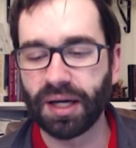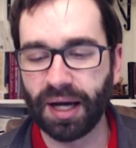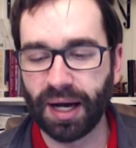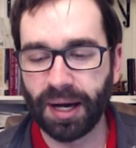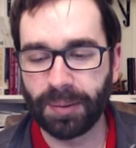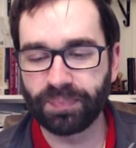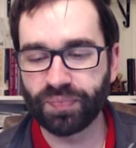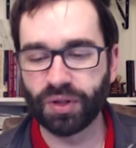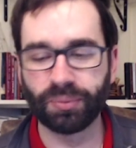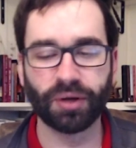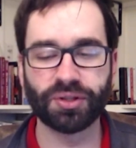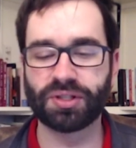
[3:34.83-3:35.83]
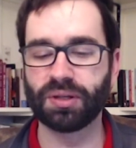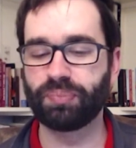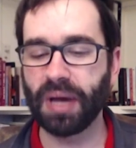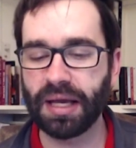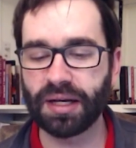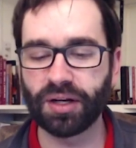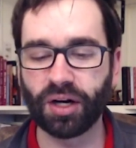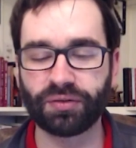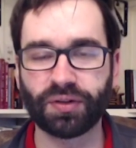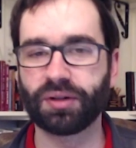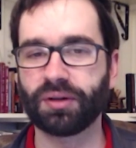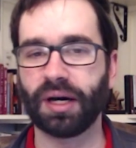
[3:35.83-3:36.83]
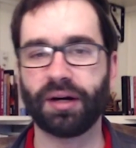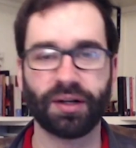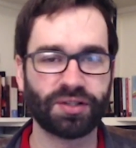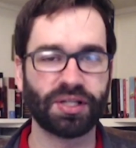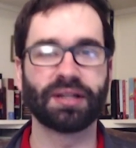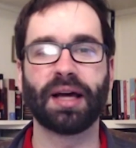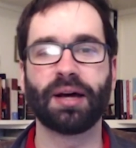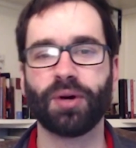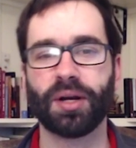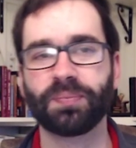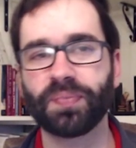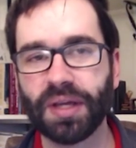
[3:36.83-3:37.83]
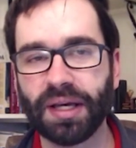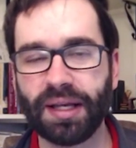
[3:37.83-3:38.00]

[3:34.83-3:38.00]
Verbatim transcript: um, the most debated over. I already said that one.